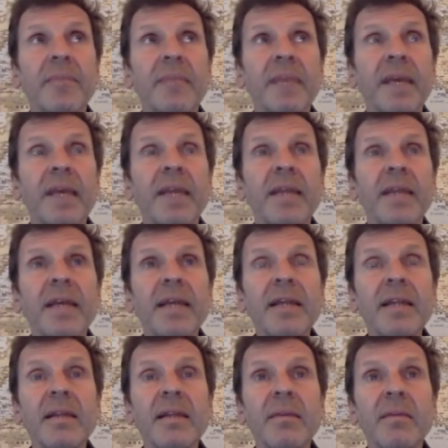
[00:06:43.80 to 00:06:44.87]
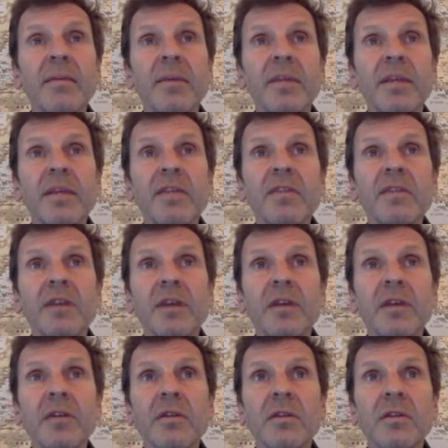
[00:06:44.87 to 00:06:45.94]
then when they
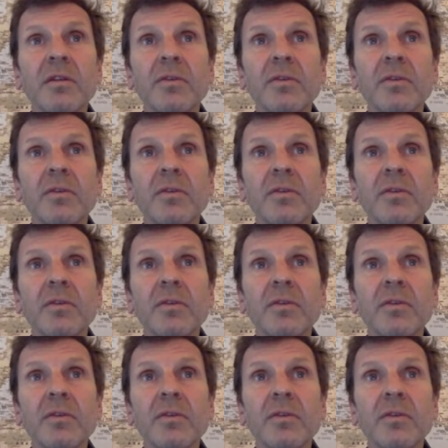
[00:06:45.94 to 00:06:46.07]
start,